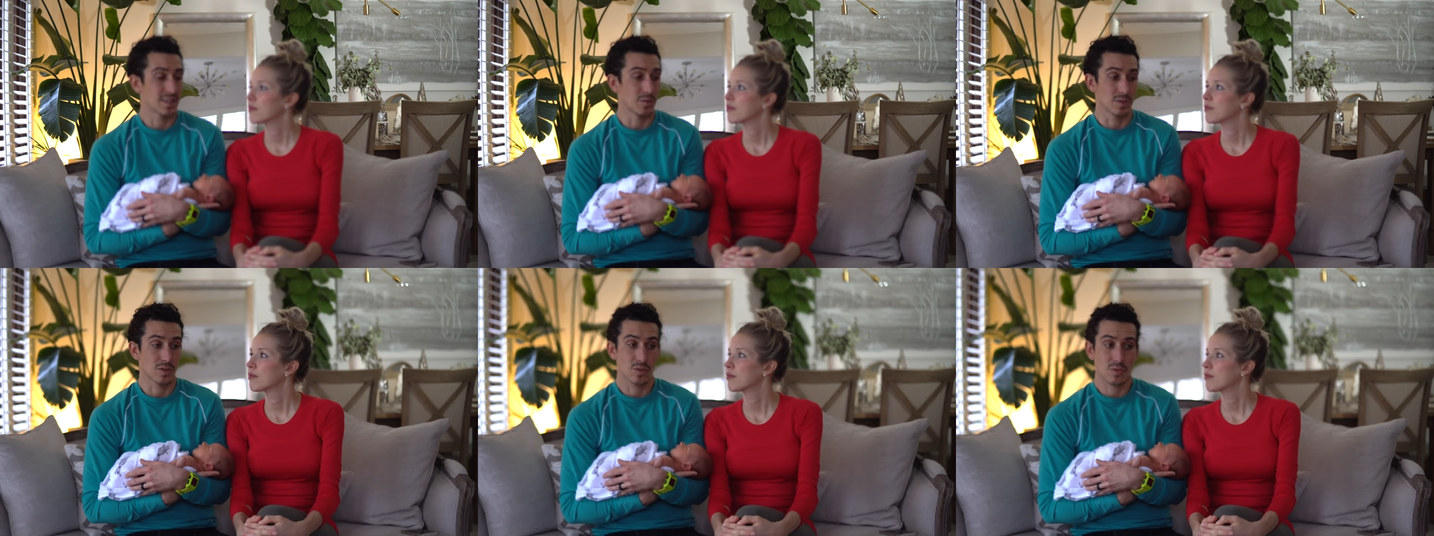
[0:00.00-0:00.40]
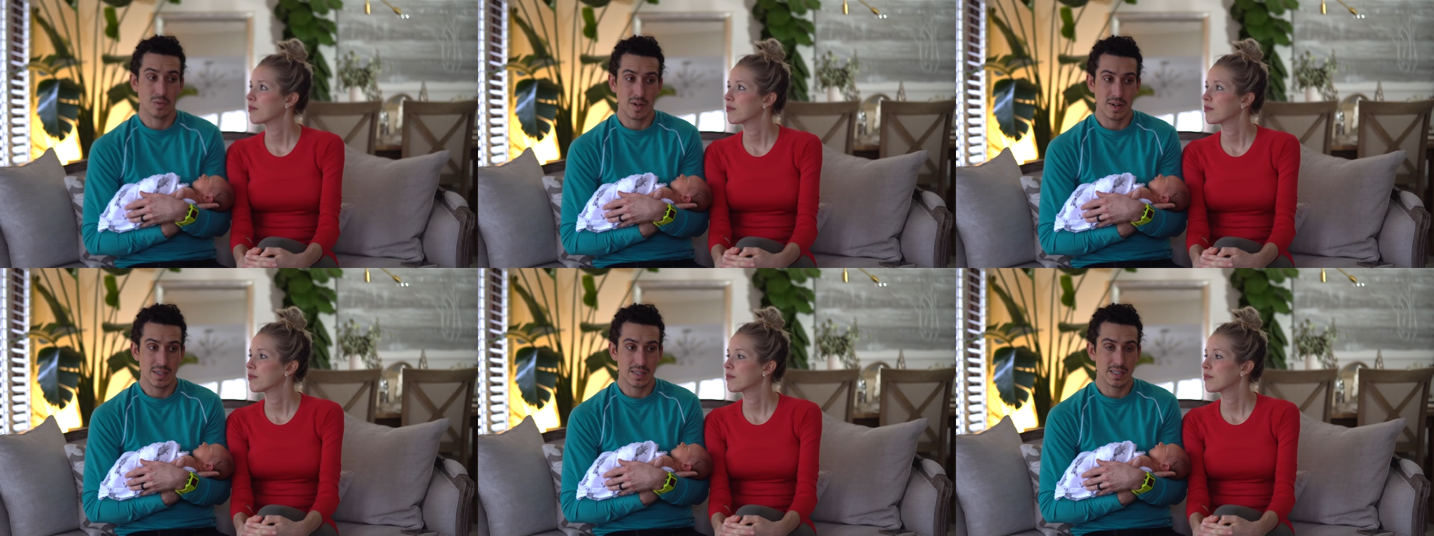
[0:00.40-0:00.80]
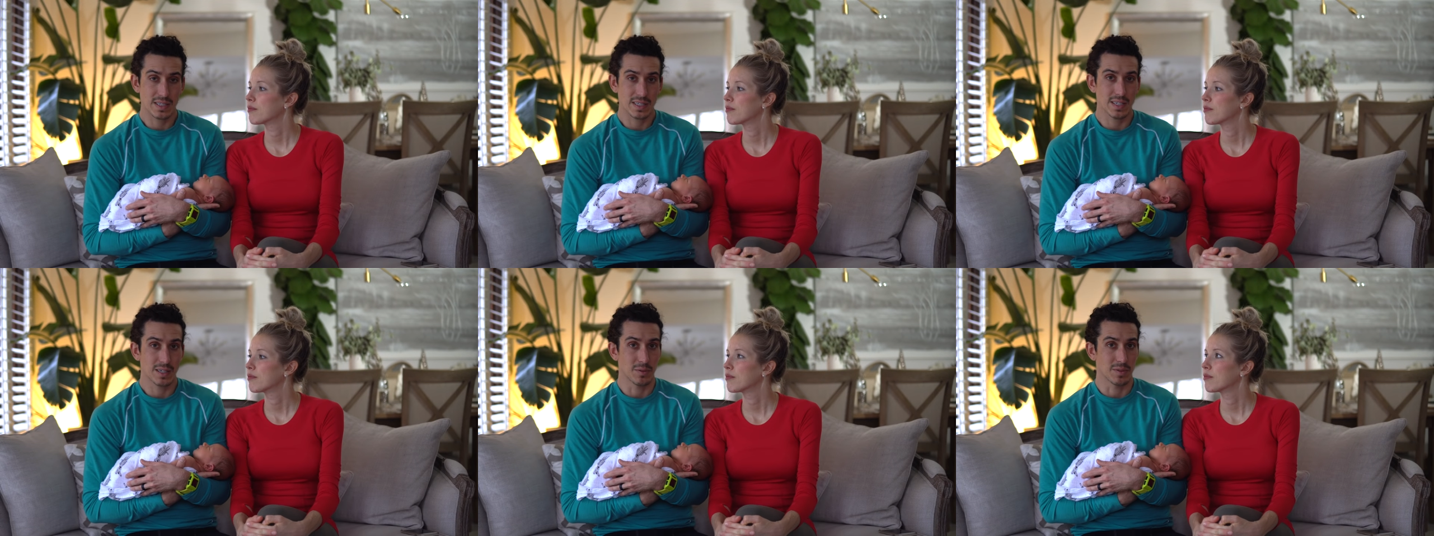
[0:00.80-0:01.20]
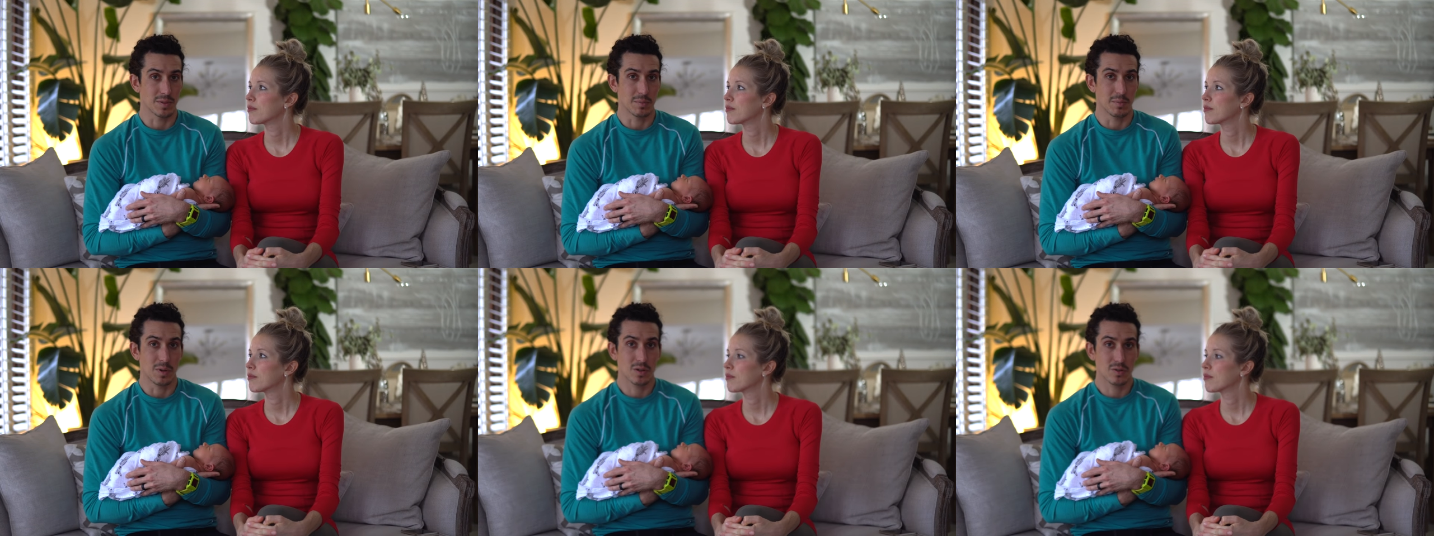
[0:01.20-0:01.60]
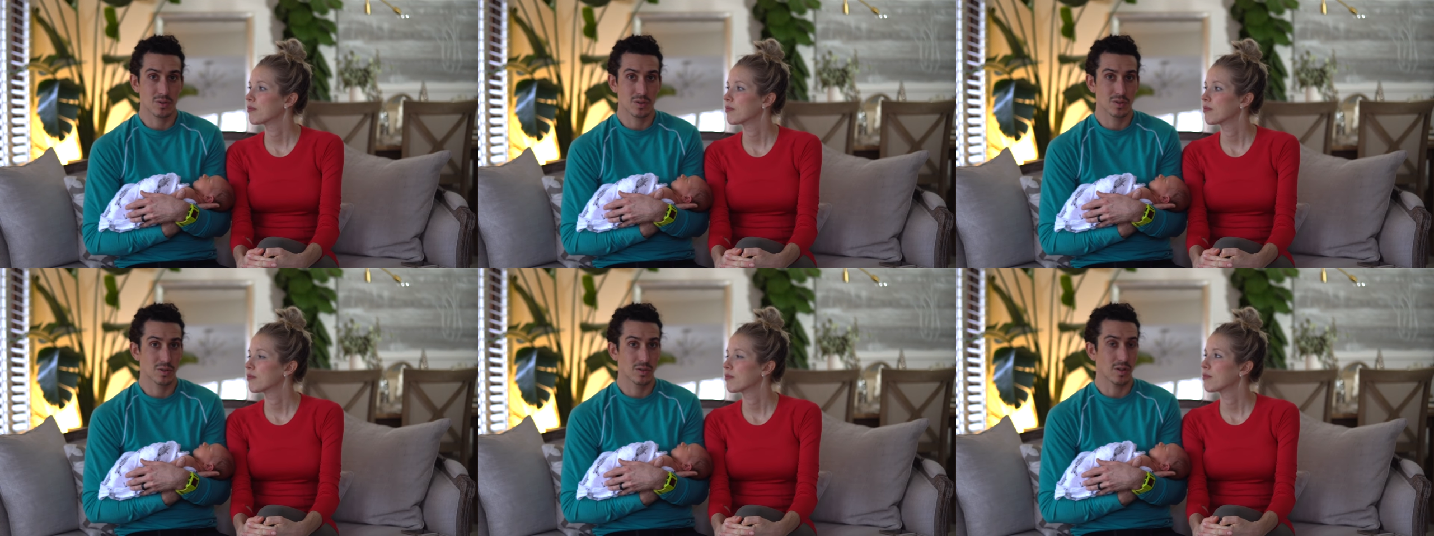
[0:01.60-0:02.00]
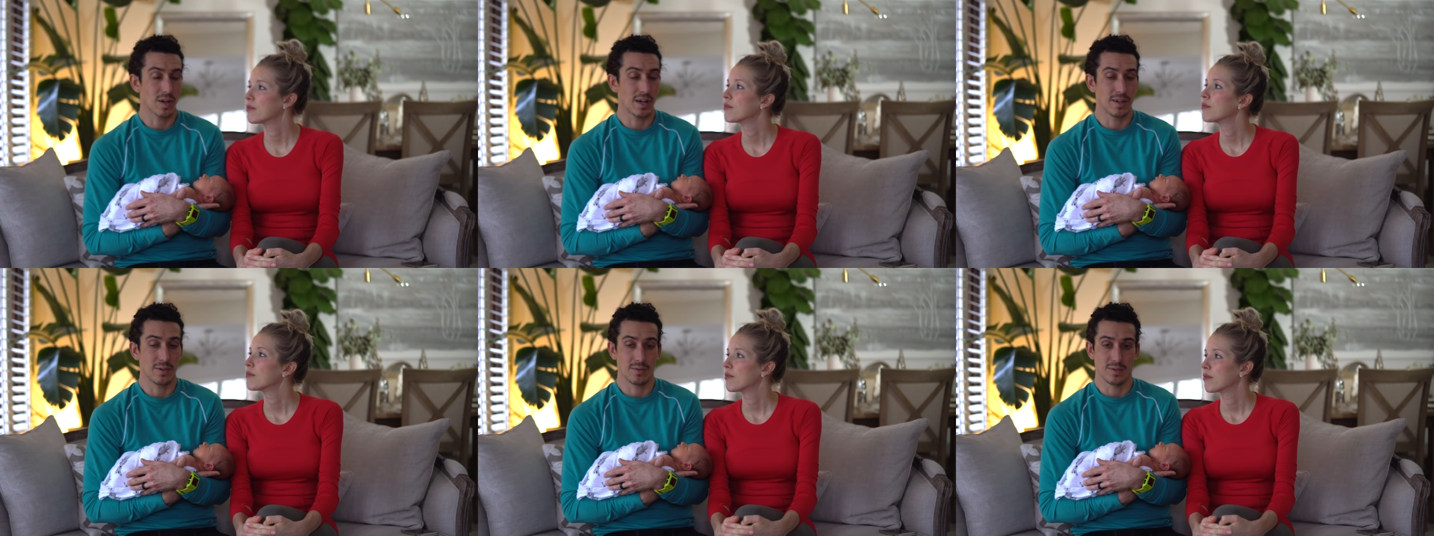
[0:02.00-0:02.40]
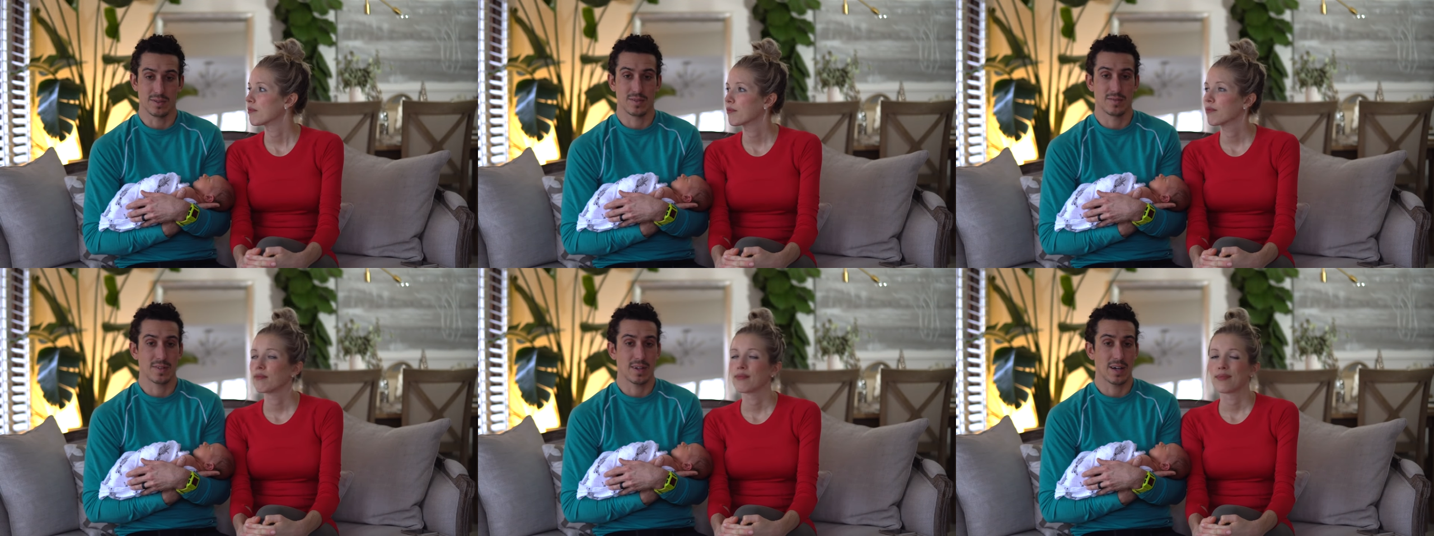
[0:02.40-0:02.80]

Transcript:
Speaker 1: It was crazy. It was emotional. I was